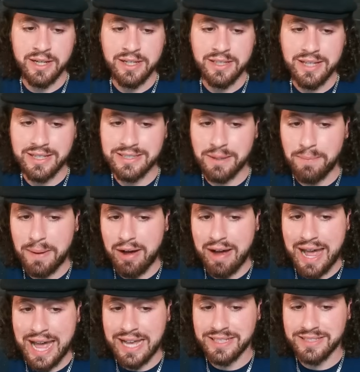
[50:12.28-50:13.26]
That's about
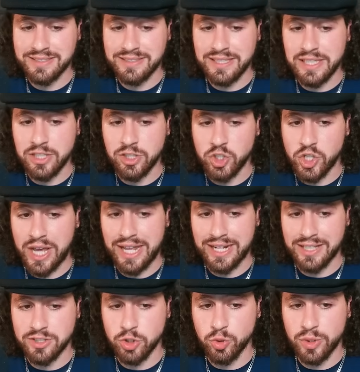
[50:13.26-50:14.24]
as D-Gen
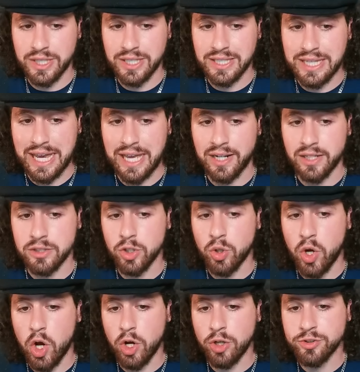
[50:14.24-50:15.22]
as you can get. A
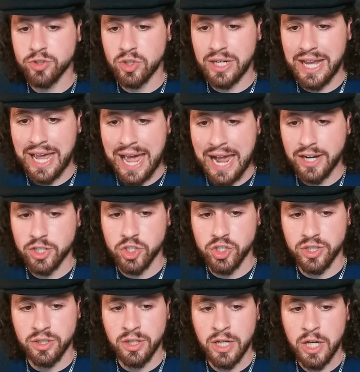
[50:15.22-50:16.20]
little alternate
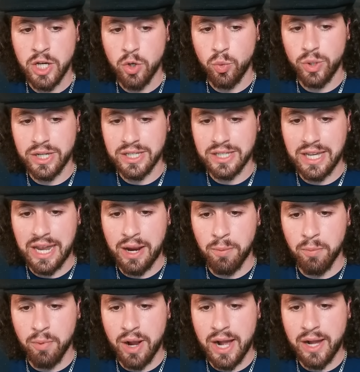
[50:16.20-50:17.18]
action with a
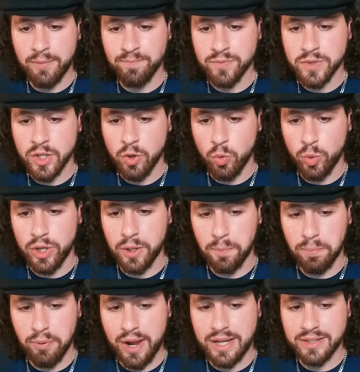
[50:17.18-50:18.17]
Gamrot, with a
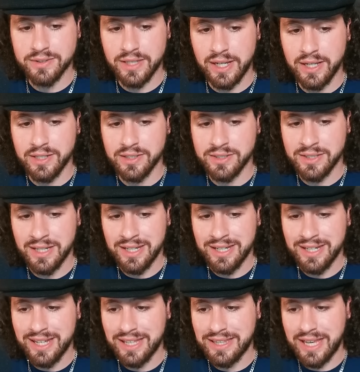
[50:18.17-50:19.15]
Prates,
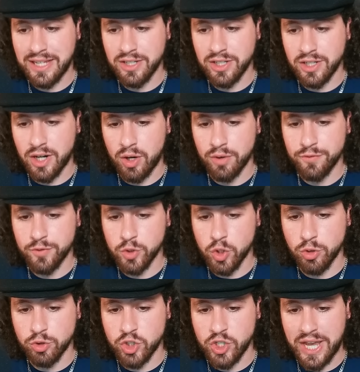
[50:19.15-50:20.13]
and then, you know, if you
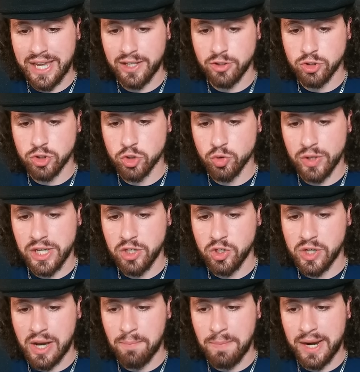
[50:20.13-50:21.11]
go Jenkins straight, you
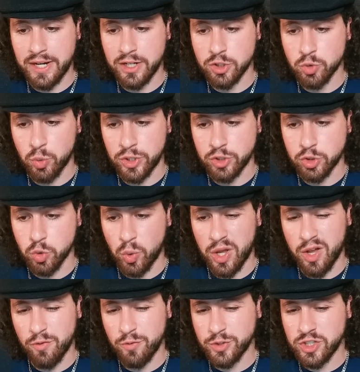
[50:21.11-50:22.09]
got minus
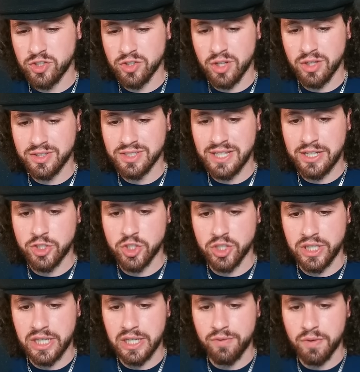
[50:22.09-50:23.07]
112, which is
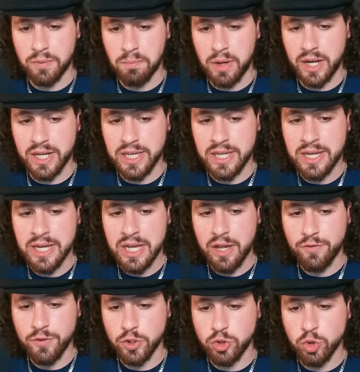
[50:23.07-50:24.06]
essentially even money.
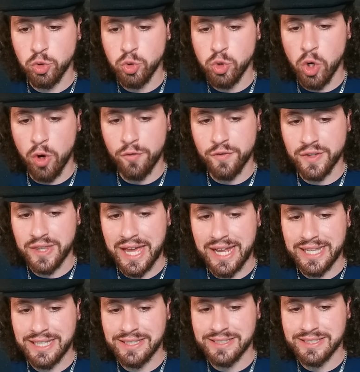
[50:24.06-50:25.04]
If you do go for that
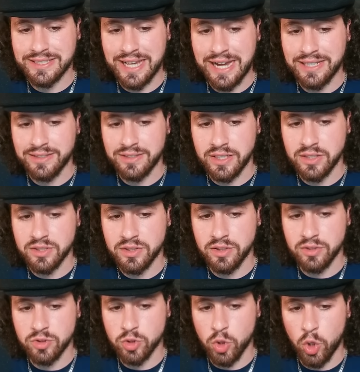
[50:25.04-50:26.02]
inside
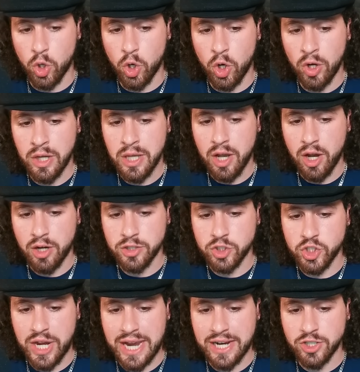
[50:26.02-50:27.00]
distance call on
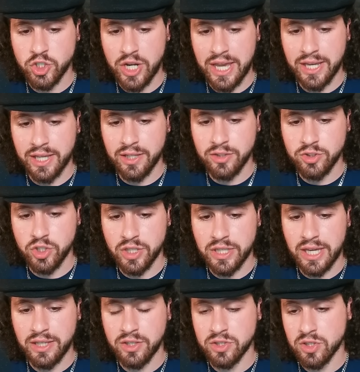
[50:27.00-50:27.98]
Jack Jenkins, you
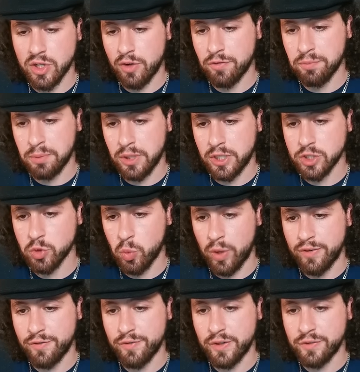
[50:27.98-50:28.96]
get yourself plus
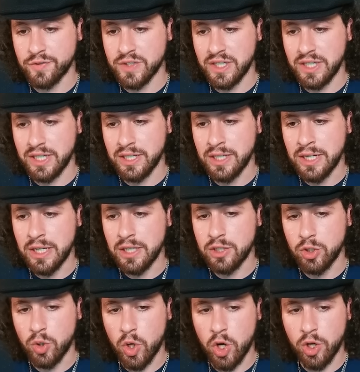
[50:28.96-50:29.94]
115. A
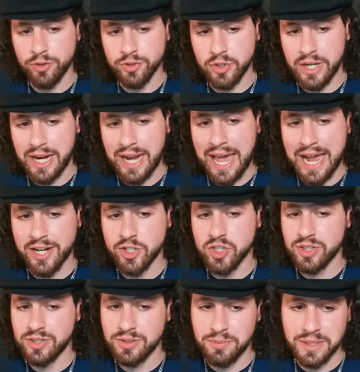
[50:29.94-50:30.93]
little alternate
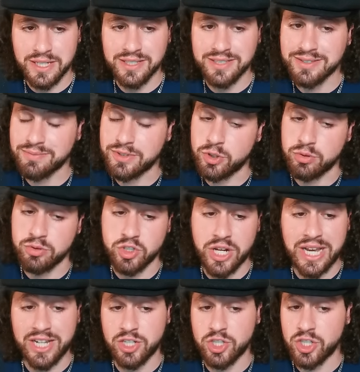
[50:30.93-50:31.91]
action because, dude,
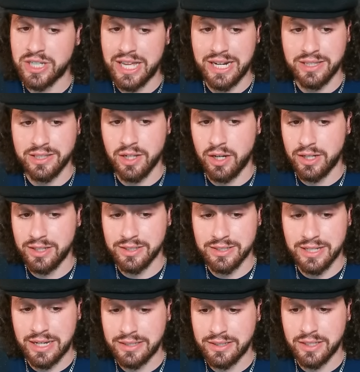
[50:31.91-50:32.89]
Jenkins should get it done
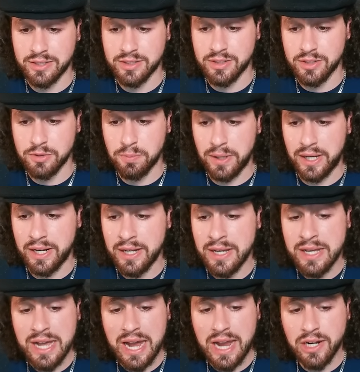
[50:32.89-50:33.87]
inside distance. But
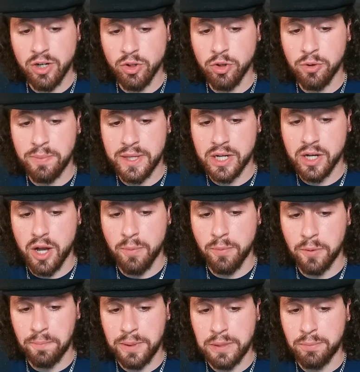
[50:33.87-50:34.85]
I know there'll be a couple
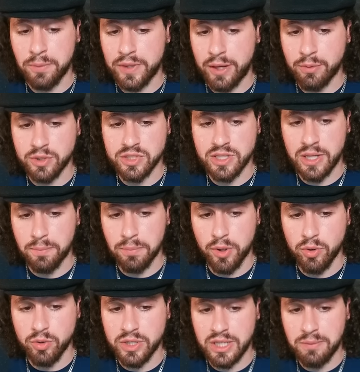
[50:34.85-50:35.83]
of people that will say,
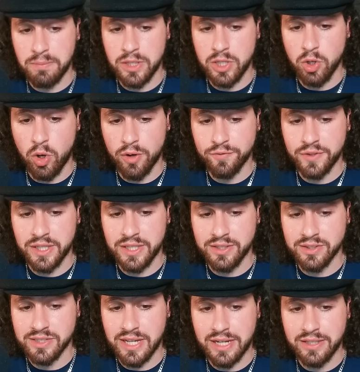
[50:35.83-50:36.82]
bro, keep me off the
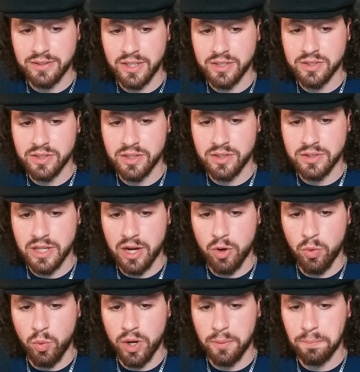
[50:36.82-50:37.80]
inside distance. I
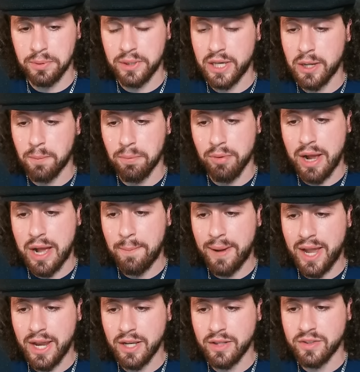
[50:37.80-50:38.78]
don't want to play a prop.
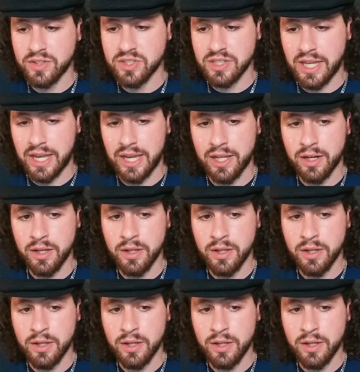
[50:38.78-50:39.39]
I understand.